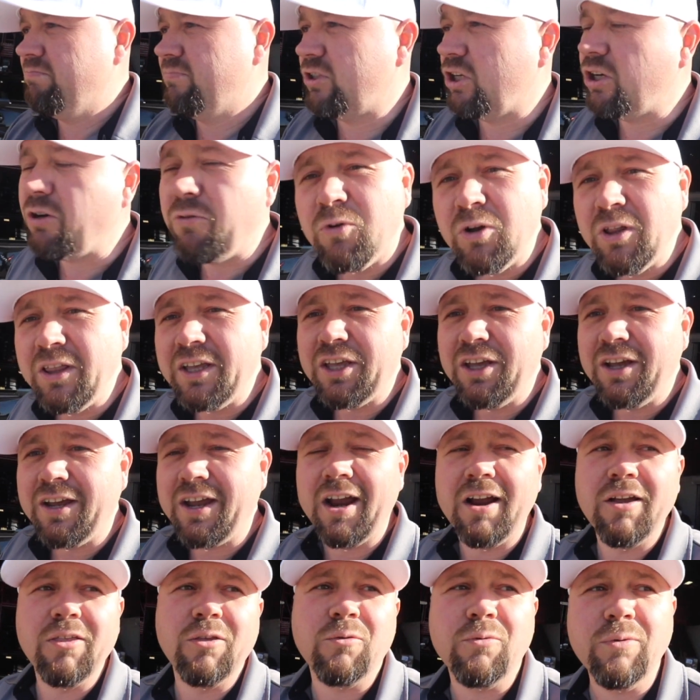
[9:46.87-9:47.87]
Took really good
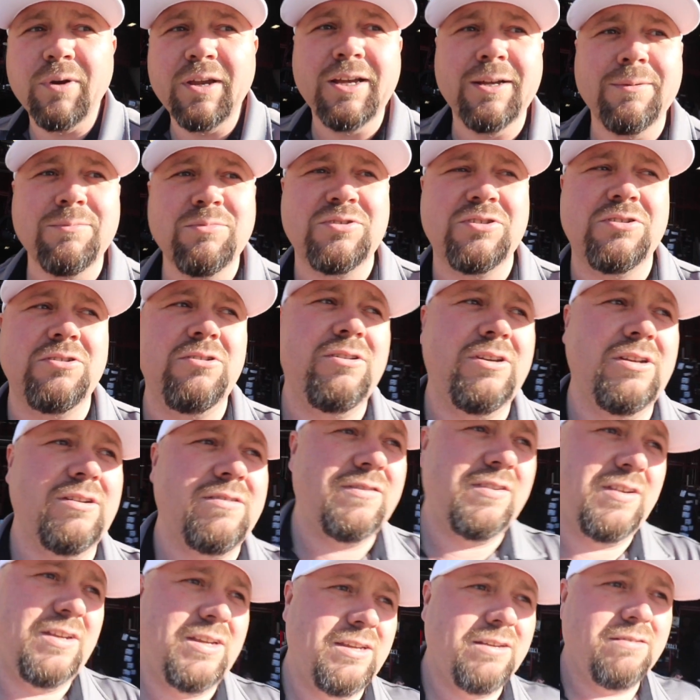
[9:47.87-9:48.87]
care of the rims. You could
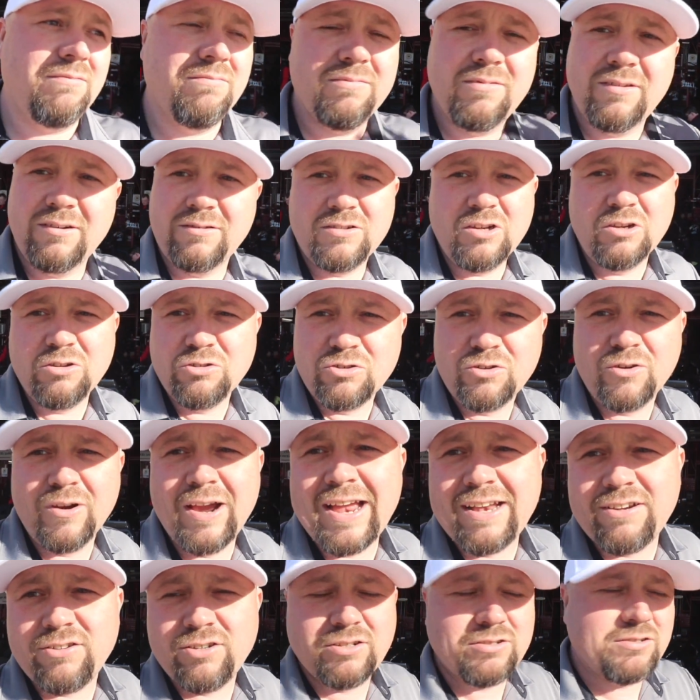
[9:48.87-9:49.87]
see there's no
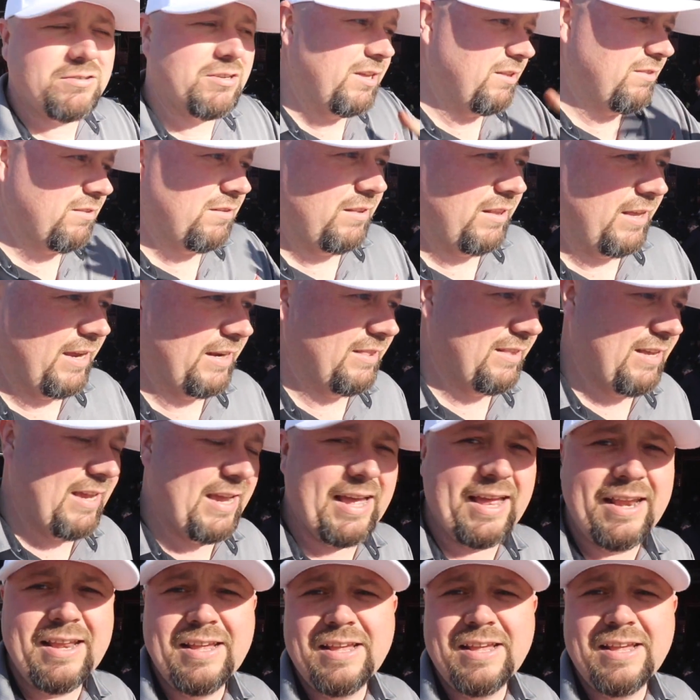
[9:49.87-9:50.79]
scratches, nothing like that.